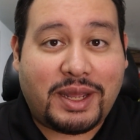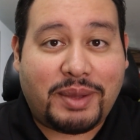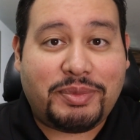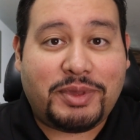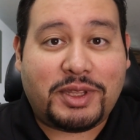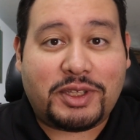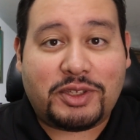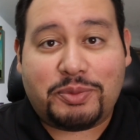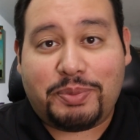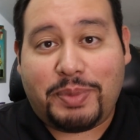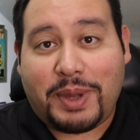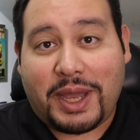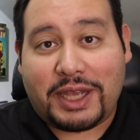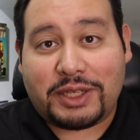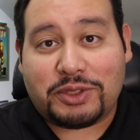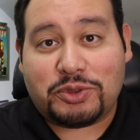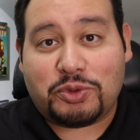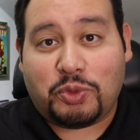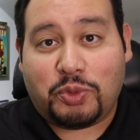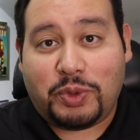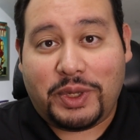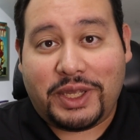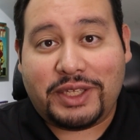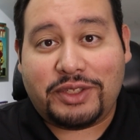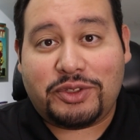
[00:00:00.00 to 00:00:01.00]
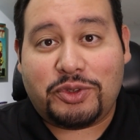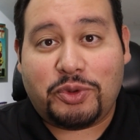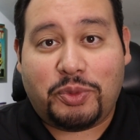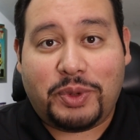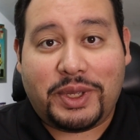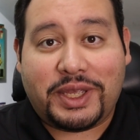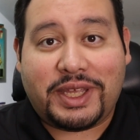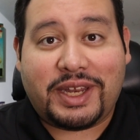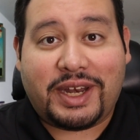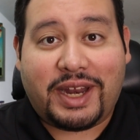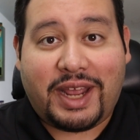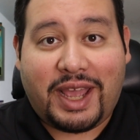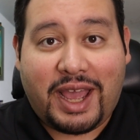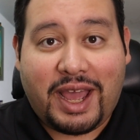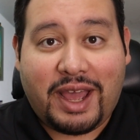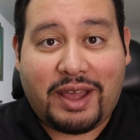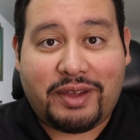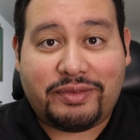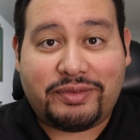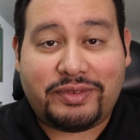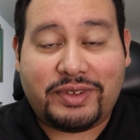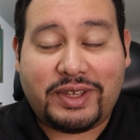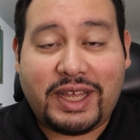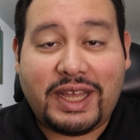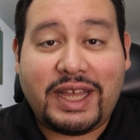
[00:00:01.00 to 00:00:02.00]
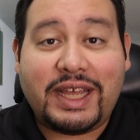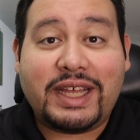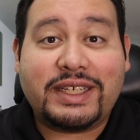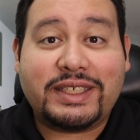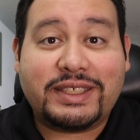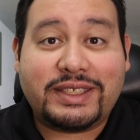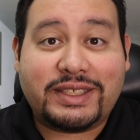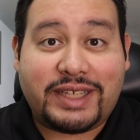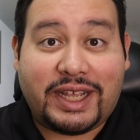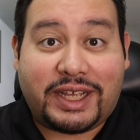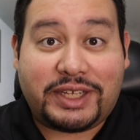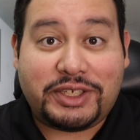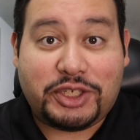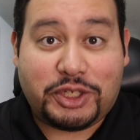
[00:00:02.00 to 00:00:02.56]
up this past week to week and a half. Stay